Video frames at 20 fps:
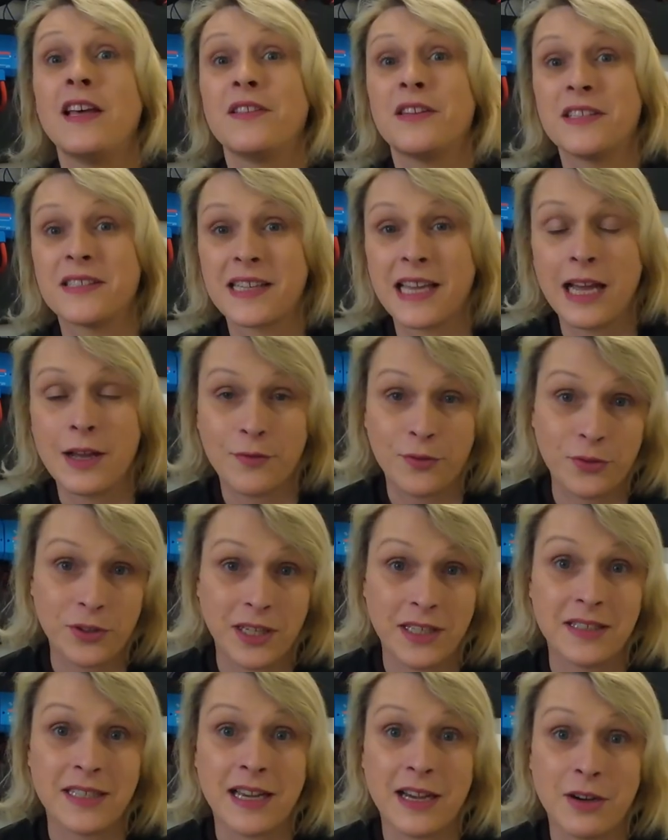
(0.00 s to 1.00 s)
The
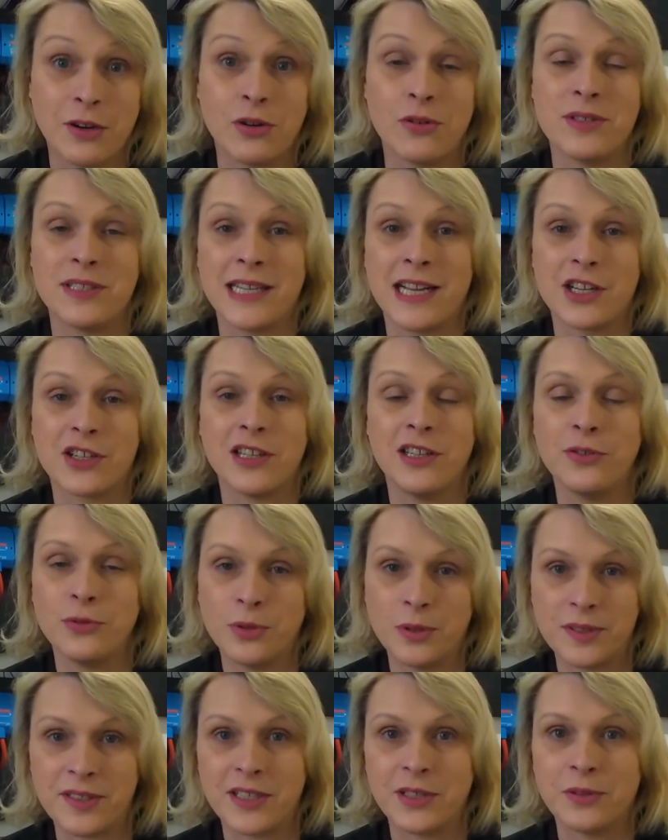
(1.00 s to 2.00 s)
scaffolding tower is actually
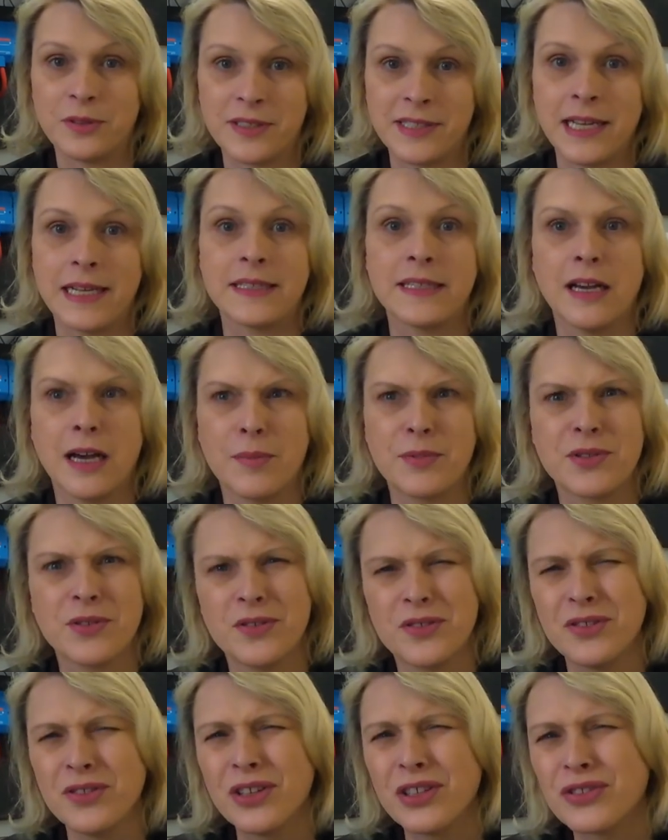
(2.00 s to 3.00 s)
all still set up, so
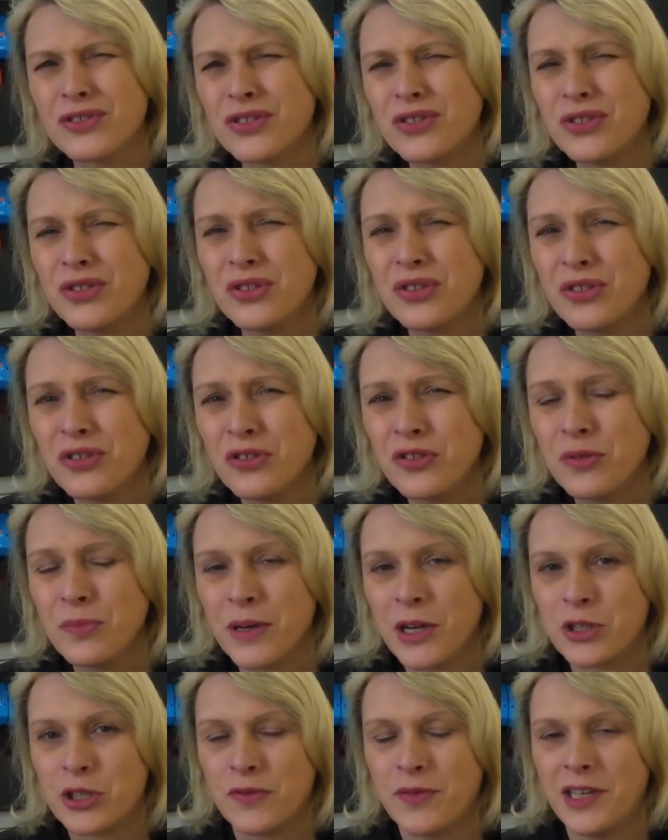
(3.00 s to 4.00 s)
it's not too
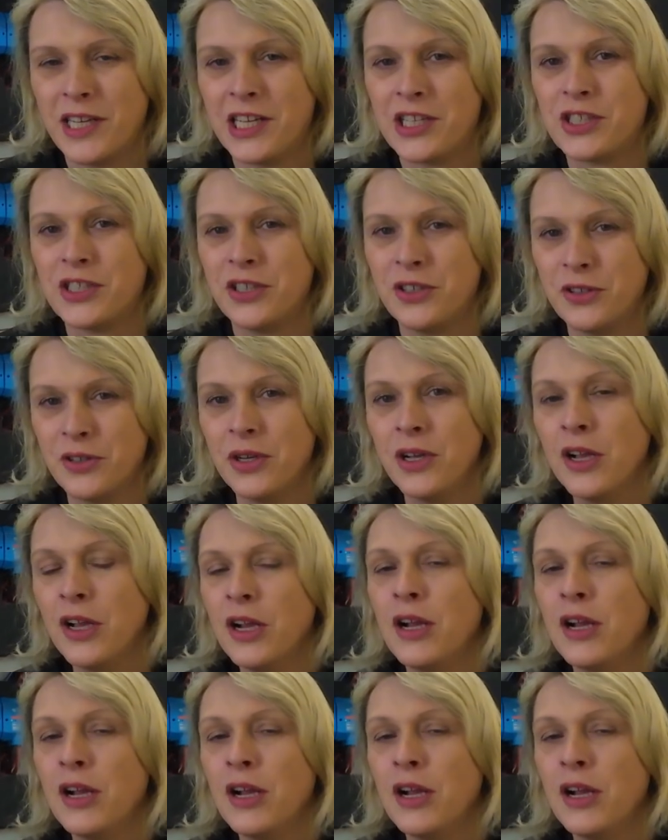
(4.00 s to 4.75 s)
much of an issue.